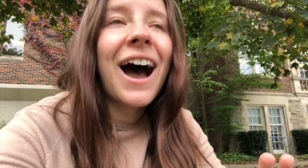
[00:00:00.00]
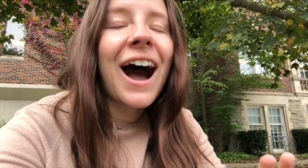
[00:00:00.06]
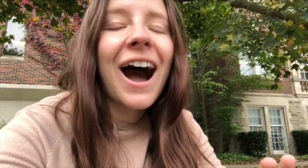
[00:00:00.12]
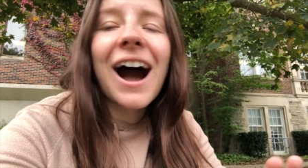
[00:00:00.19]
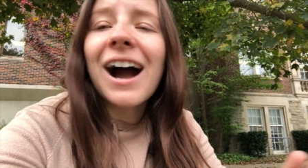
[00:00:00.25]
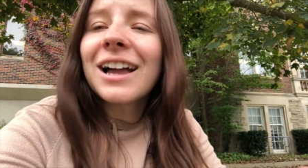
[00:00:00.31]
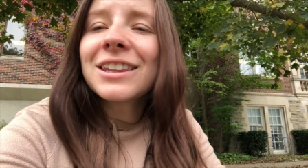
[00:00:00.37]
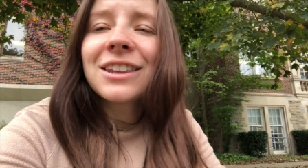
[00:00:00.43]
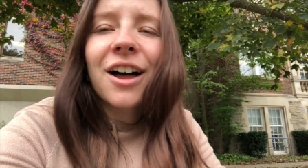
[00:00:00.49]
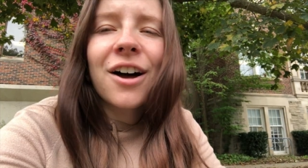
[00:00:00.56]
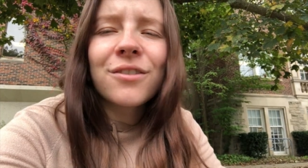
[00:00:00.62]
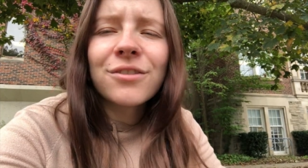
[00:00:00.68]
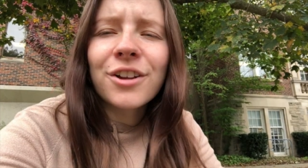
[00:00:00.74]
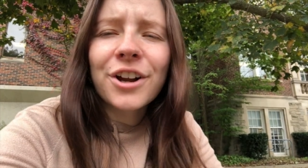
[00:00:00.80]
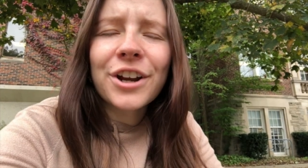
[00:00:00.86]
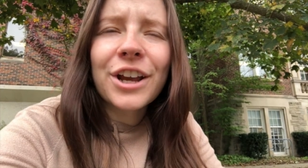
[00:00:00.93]
I
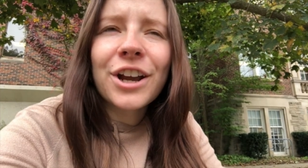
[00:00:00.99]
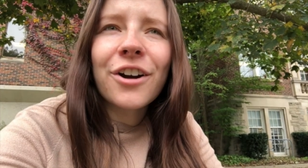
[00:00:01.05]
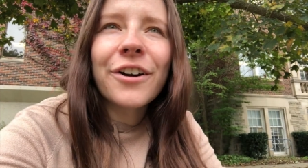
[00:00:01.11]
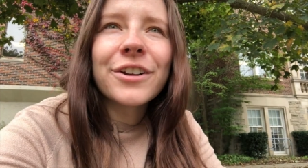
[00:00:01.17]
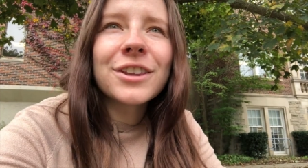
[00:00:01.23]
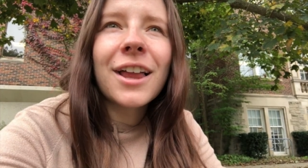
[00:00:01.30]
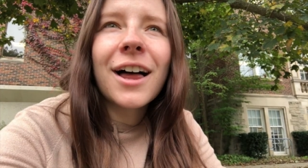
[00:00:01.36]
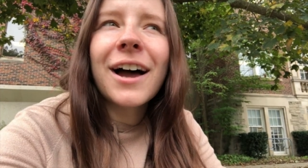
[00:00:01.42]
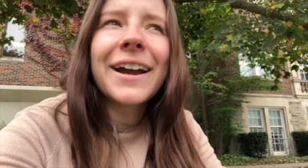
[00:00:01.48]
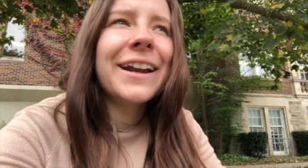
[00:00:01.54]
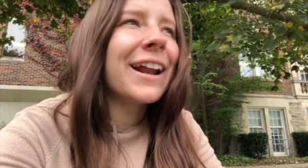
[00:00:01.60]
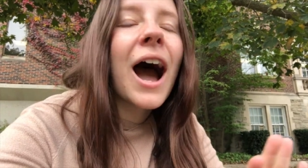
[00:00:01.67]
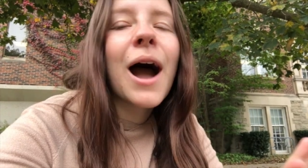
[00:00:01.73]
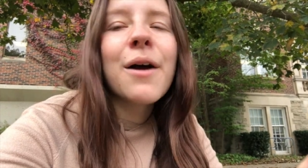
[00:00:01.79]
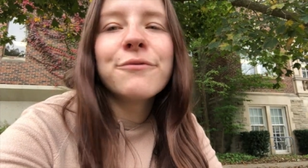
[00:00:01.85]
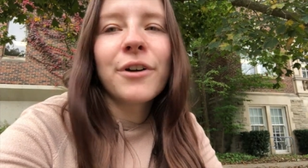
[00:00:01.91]
love learning online.
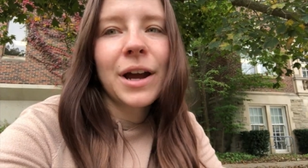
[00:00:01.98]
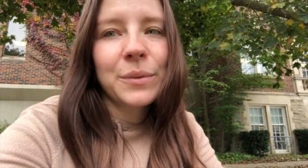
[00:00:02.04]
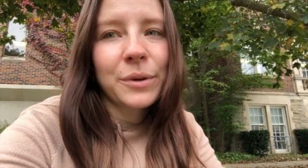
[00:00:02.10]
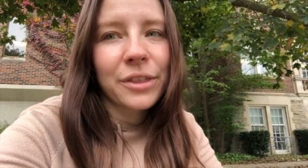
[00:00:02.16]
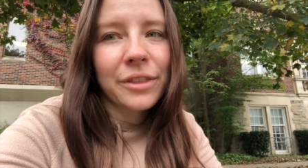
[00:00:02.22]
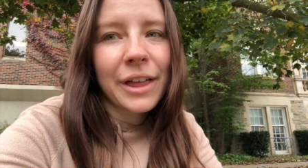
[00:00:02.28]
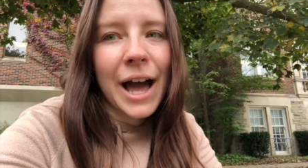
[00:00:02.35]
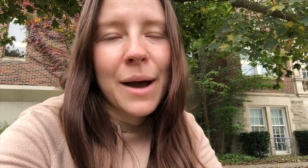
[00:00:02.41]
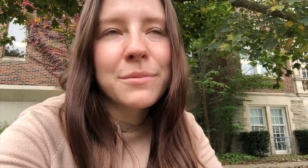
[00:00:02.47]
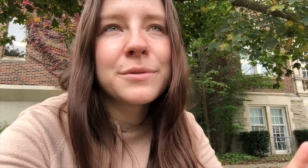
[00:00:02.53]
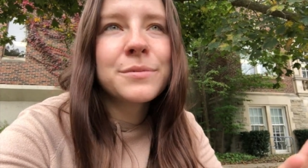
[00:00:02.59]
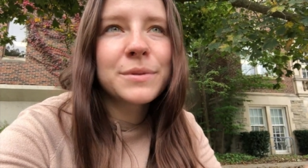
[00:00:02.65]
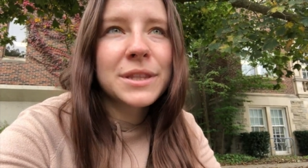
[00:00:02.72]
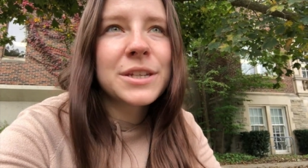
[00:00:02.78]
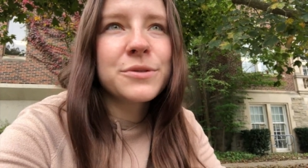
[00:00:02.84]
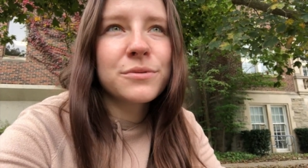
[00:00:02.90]
I'm fine with labs,
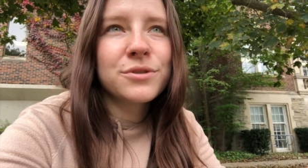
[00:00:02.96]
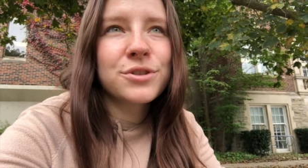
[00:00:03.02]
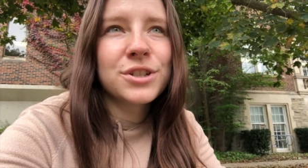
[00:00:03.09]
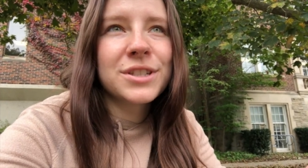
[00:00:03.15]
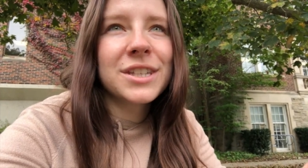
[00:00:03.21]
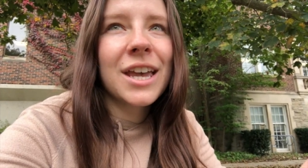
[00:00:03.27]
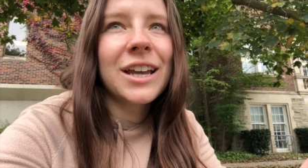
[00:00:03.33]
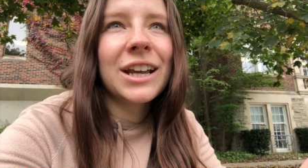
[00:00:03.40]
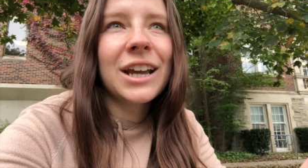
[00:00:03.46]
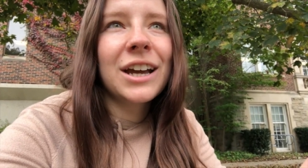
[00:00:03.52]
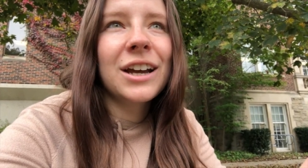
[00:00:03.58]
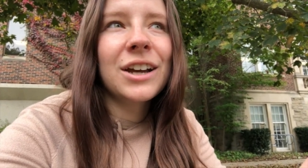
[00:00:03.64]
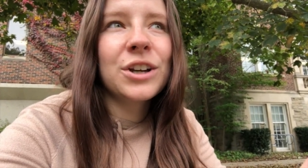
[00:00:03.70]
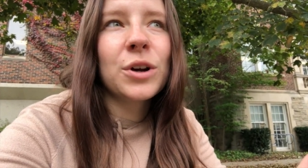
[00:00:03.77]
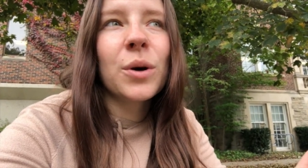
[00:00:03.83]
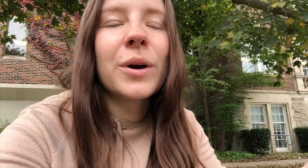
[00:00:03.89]
but this was just like
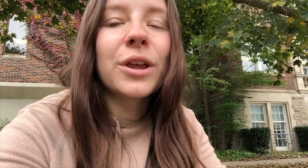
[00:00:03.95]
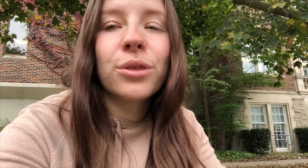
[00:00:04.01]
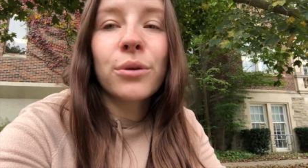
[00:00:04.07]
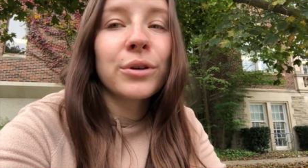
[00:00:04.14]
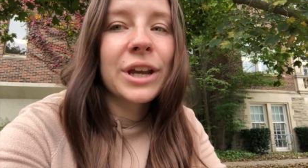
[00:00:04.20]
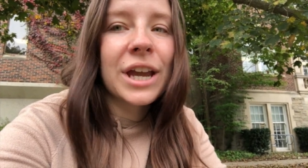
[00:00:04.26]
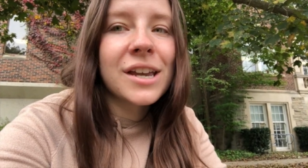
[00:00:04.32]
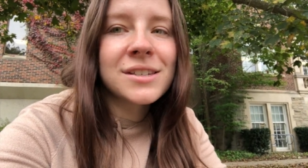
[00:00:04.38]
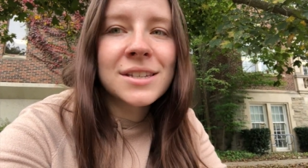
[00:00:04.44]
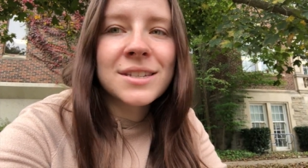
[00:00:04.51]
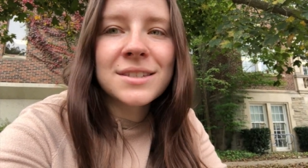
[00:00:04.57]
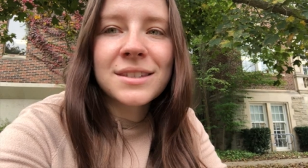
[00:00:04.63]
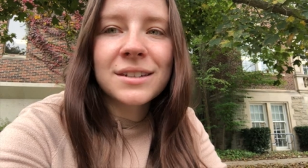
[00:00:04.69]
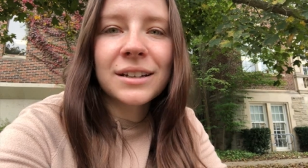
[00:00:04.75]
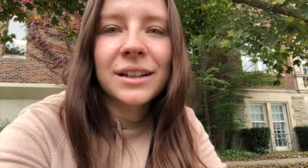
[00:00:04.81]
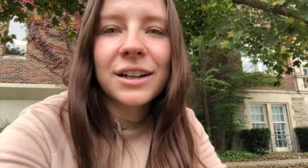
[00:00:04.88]
going through cases
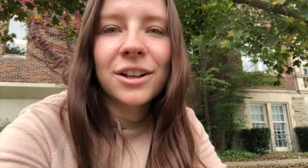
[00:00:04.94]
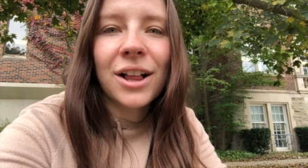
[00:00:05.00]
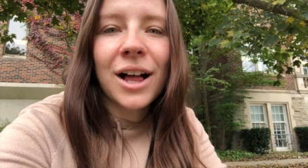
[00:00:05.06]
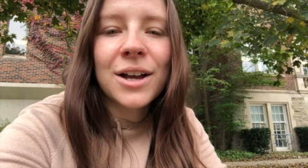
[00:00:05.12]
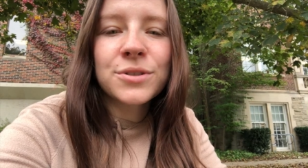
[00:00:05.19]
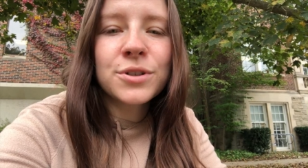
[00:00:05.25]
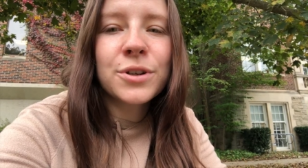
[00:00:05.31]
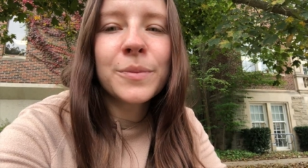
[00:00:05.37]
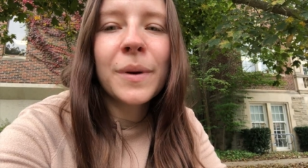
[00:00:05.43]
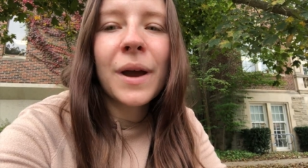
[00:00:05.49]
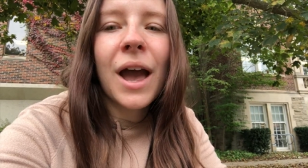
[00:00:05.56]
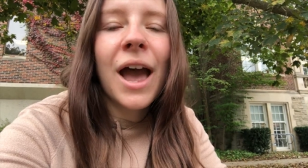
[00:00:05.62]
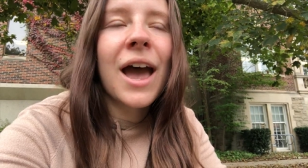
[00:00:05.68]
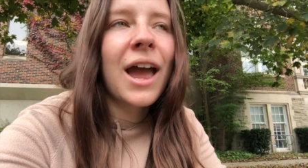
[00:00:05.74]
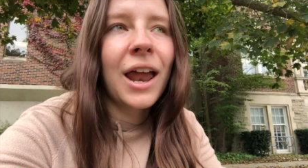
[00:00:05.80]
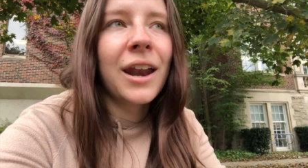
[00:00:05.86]
sitting in a classroom
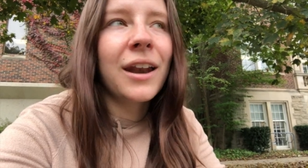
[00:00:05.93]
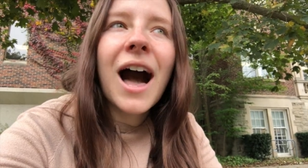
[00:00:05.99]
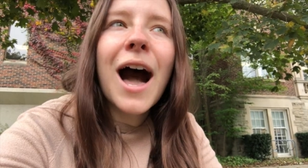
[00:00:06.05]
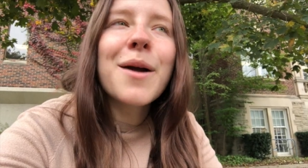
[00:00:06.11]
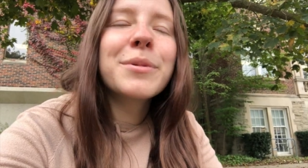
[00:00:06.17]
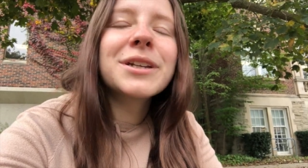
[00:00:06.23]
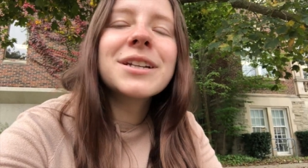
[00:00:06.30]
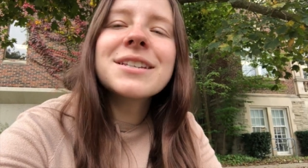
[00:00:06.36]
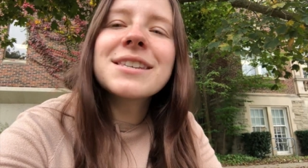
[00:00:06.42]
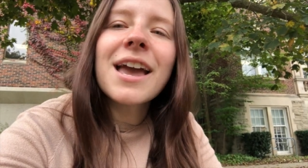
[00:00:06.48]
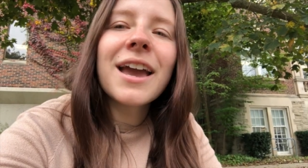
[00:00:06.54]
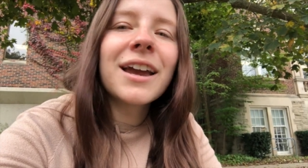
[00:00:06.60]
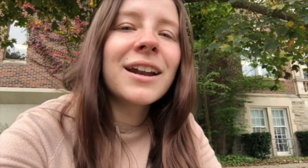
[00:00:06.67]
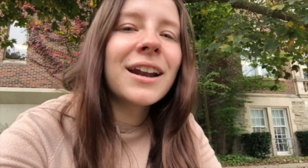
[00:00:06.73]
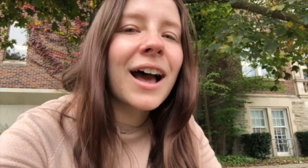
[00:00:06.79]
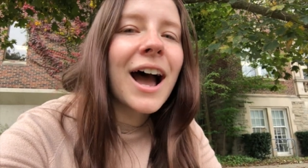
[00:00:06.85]
and I'm gonna
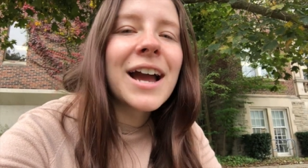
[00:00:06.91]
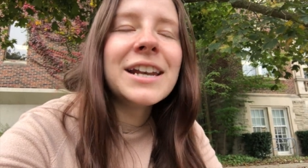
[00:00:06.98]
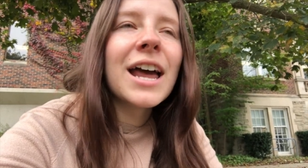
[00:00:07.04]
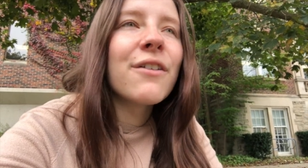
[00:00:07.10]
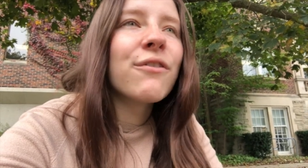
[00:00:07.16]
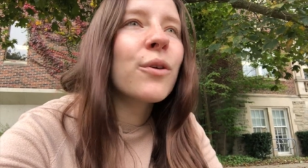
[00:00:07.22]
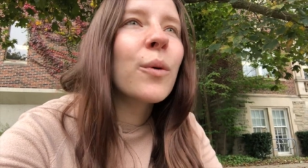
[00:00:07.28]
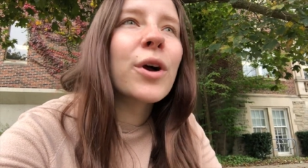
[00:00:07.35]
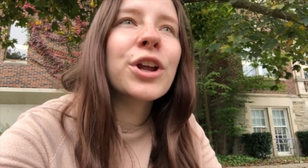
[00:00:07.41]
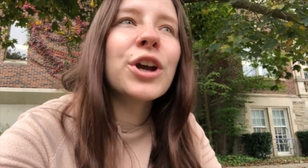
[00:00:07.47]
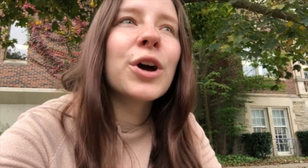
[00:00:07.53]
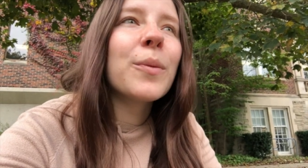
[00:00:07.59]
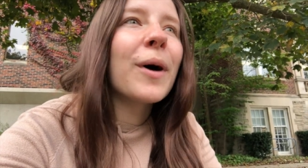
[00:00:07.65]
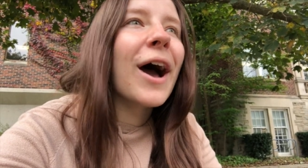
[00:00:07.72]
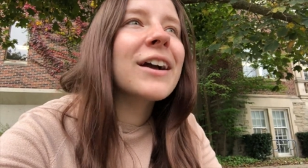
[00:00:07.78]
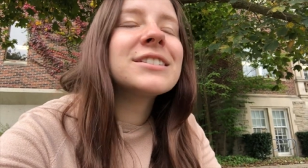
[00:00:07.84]
say it I never want to go
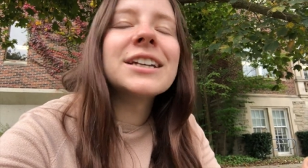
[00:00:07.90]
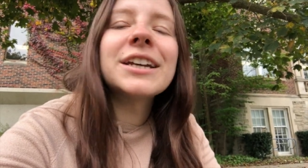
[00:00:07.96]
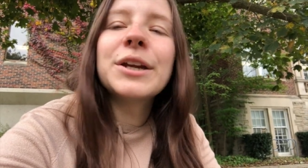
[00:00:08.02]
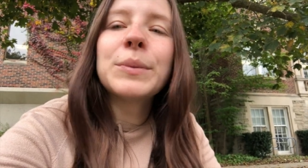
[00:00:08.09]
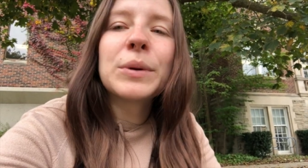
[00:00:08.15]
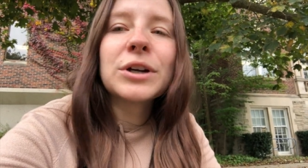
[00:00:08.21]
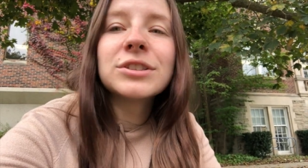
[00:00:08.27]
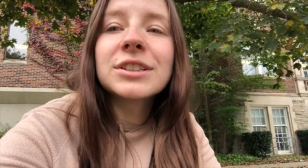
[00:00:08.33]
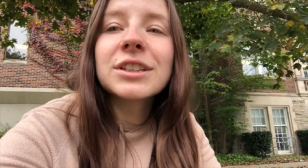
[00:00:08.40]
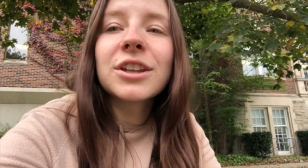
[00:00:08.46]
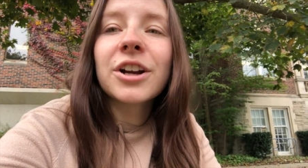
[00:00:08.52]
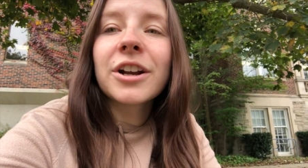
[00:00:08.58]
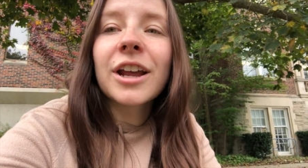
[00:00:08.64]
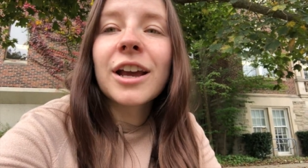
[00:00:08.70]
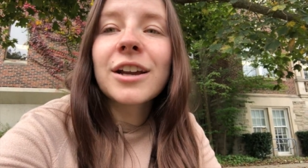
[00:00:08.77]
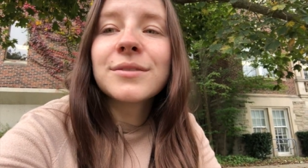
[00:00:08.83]
back to in-person
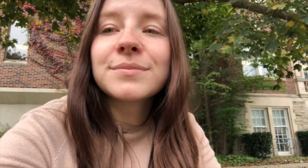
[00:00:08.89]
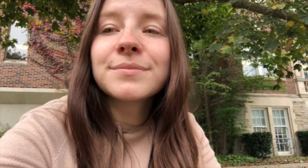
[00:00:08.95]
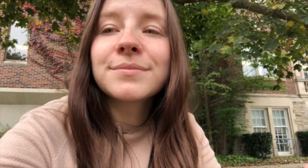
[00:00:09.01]
learning